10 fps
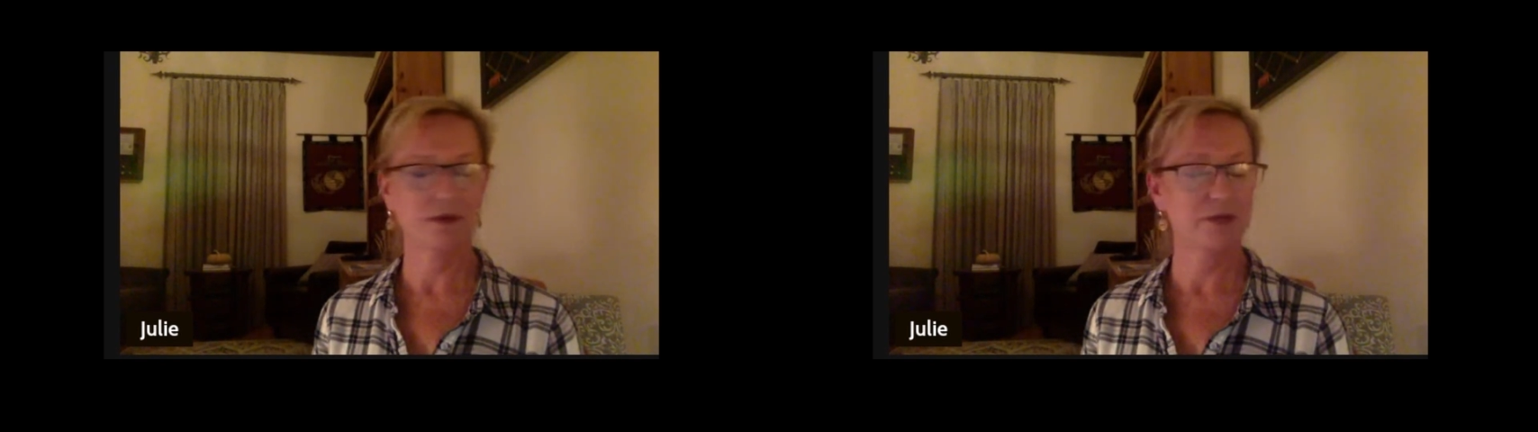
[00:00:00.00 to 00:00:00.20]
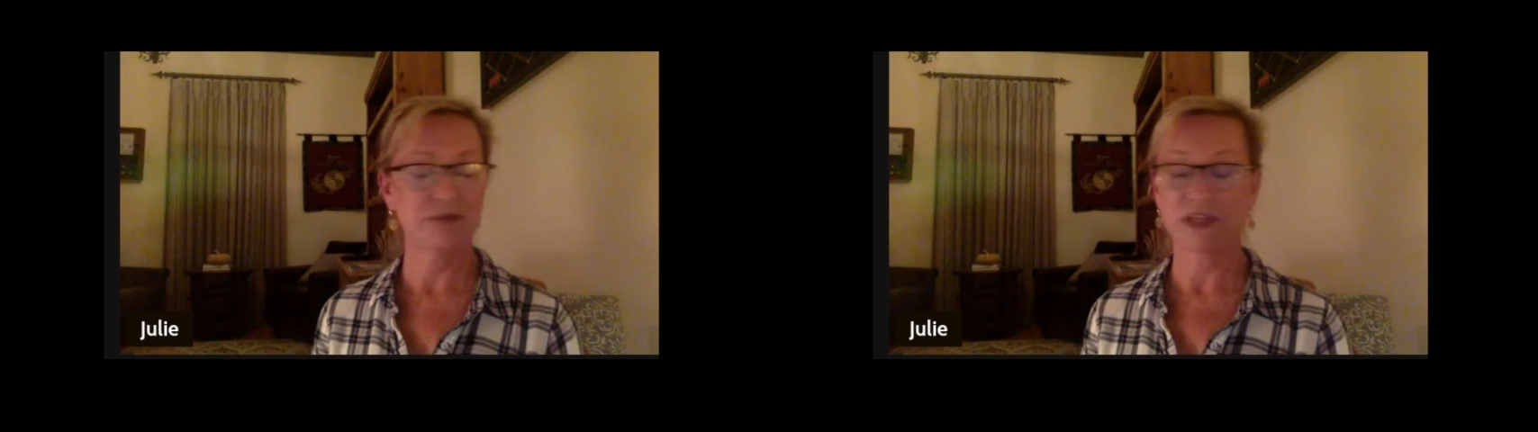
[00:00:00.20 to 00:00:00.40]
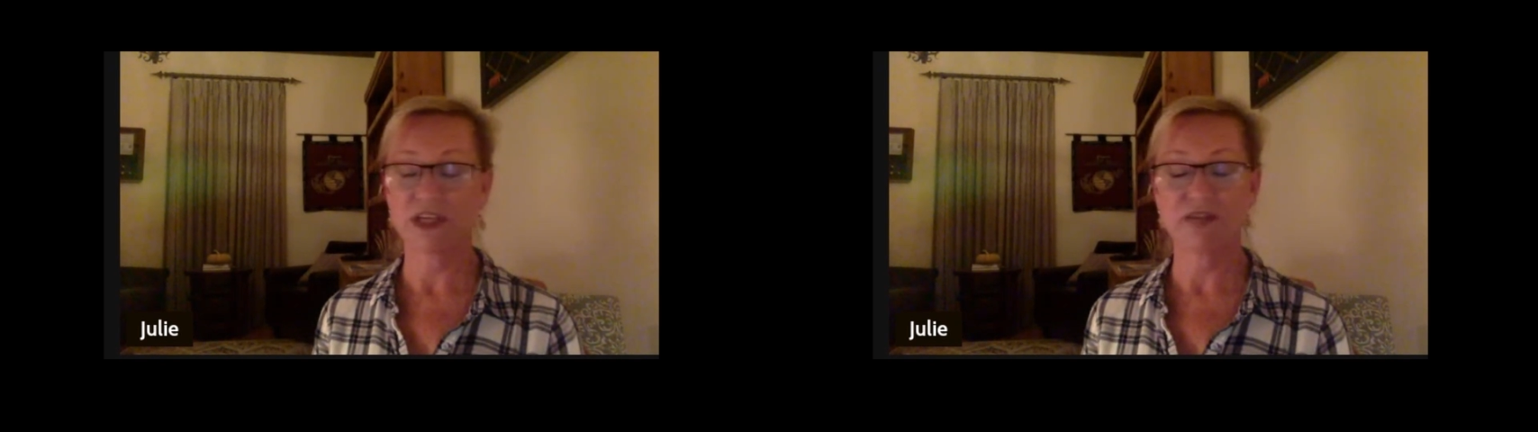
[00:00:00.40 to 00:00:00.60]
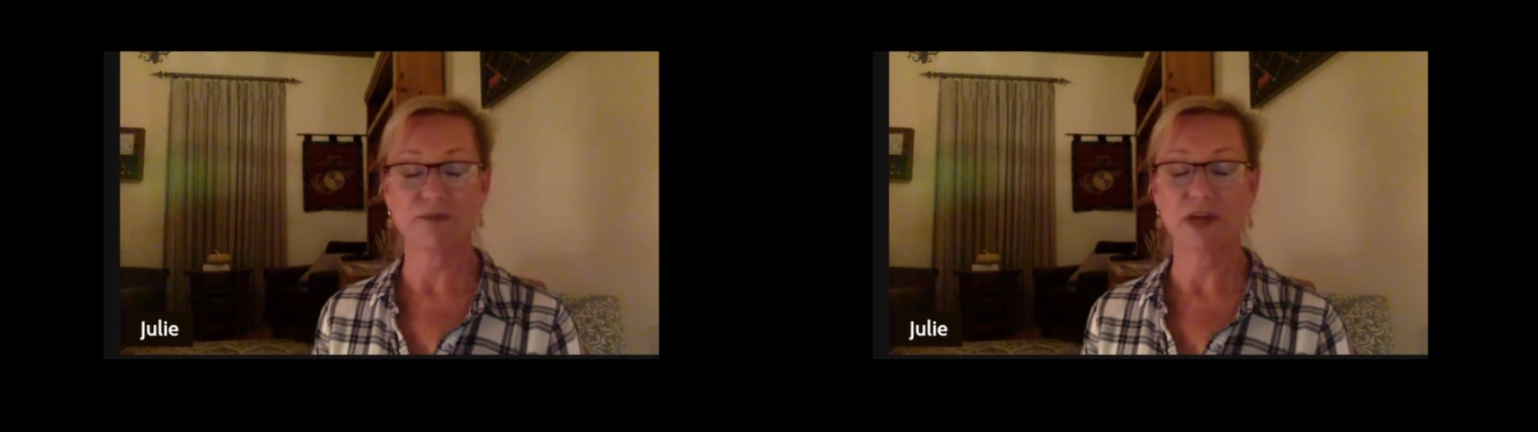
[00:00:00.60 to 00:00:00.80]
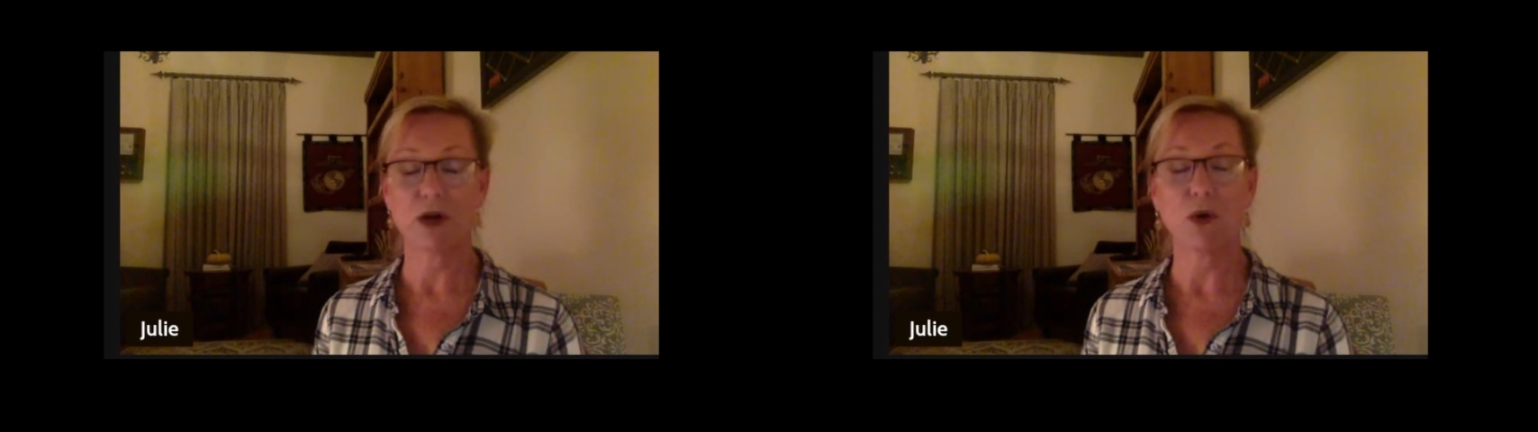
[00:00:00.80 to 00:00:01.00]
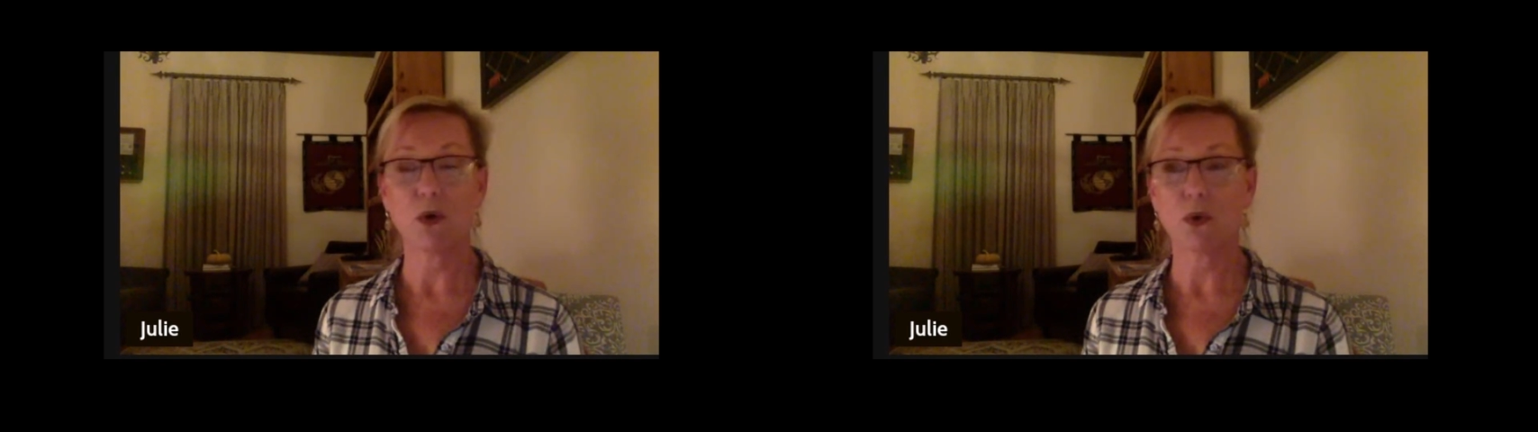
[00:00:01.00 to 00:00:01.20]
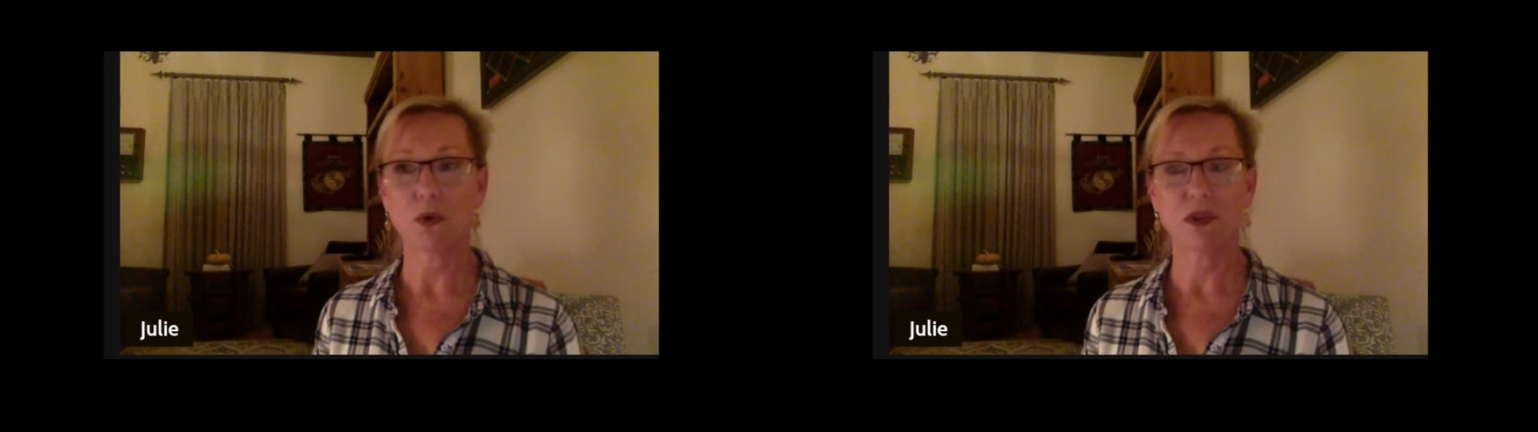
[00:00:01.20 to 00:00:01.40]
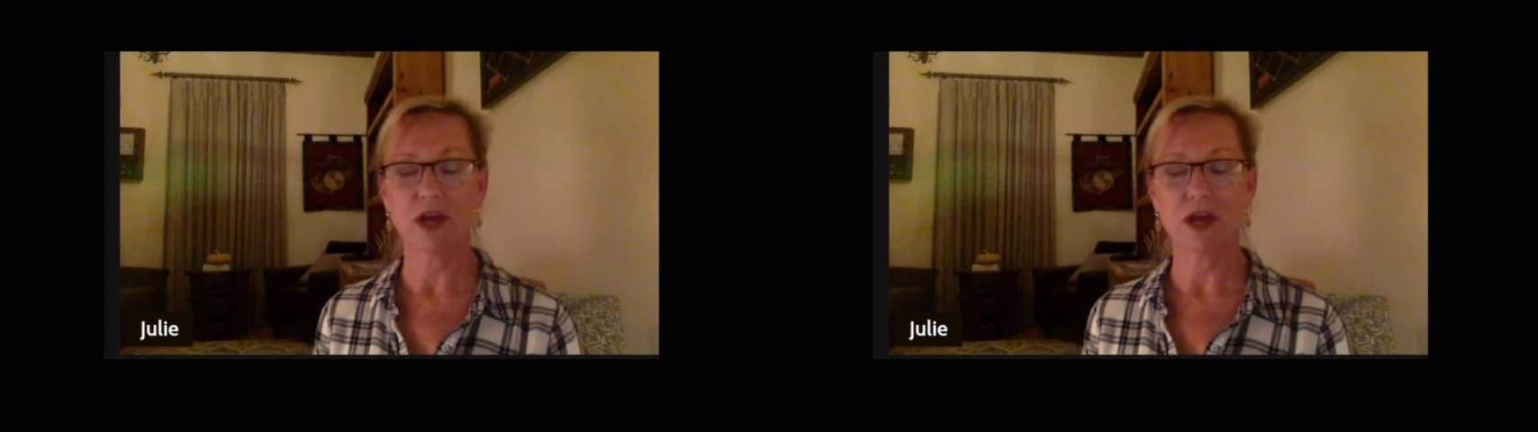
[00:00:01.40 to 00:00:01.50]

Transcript: and believed my whole